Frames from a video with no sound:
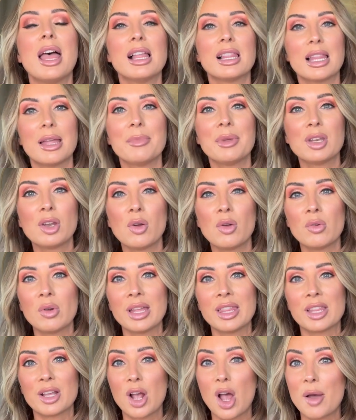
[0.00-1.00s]
Let me know
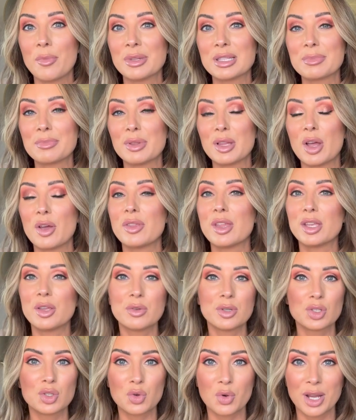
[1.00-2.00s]
in the comments below that you
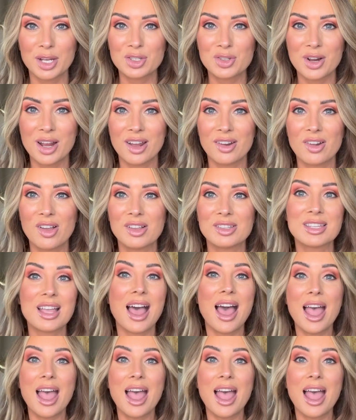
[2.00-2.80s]
enjoy try on hauls.